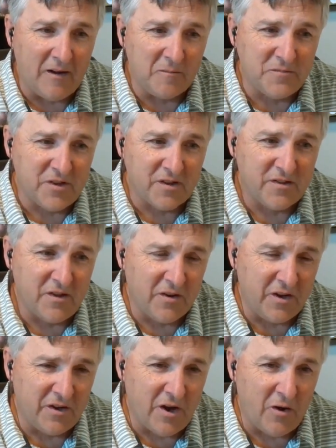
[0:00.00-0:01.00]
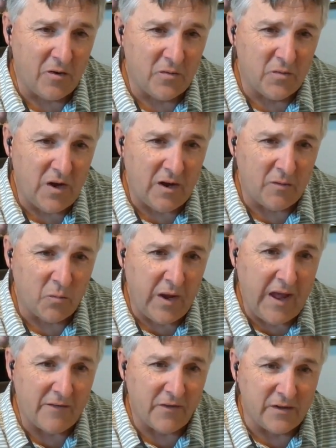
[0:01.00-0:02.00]
just so you know, we
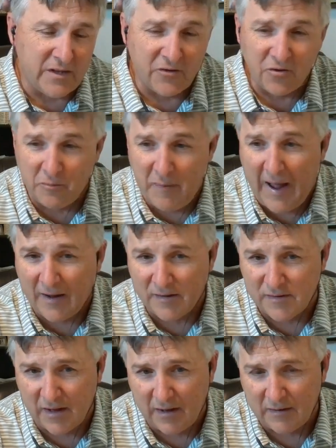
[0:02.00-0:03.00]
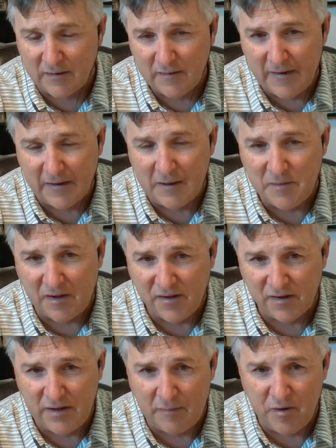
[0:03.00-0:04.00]
have a digital magazine that comes out
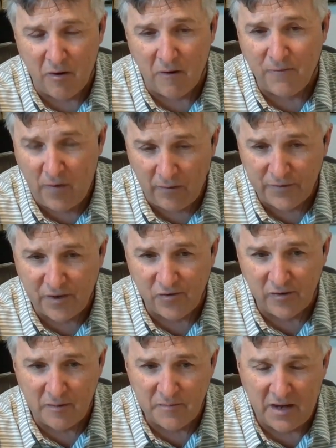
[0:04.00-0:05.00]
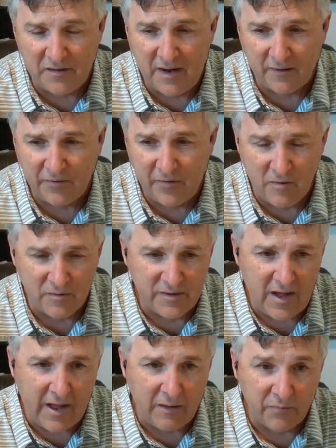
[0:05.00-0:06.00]
6 times a year. A fall edition comes out next
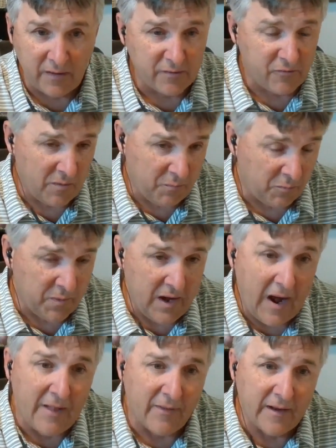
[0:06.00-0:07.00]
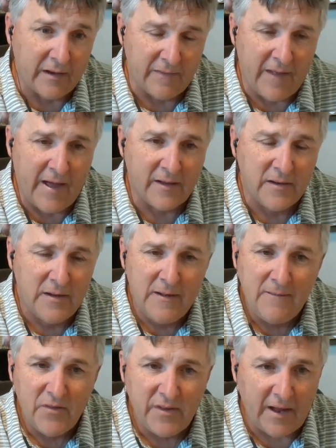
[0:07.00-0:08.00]
Thursday. This trip will be highlighted in that.
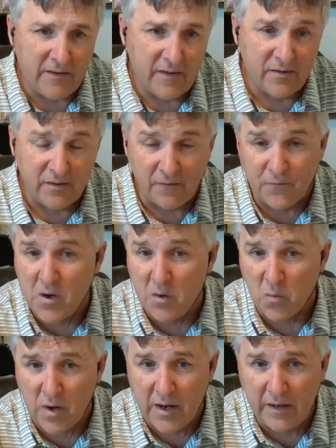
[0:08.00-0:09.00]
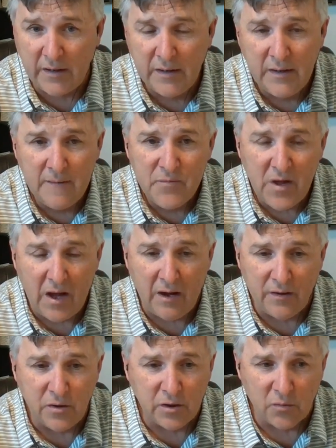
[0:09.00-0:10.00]
This is a free read.
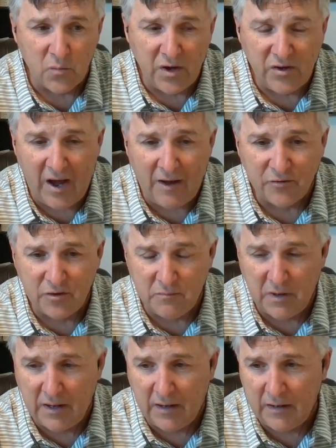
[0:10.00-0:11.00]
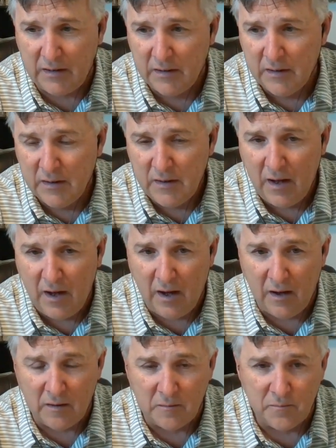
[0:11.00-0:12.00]
You can reach out to me
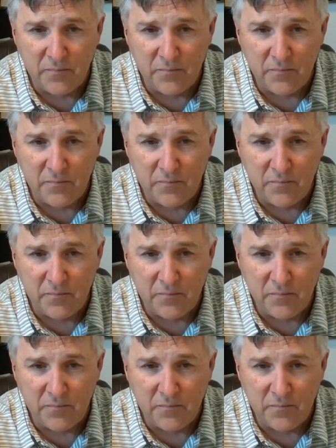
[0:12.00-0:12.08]
at